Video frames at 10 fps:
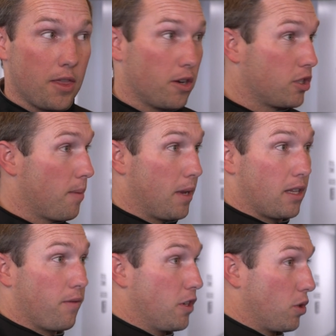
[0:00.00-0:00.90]
There's some in
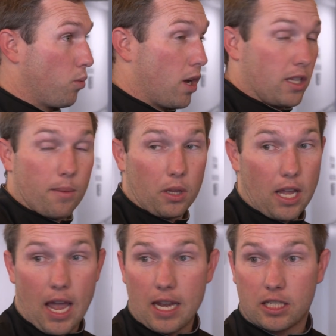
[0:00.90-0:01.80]
Division I, AA,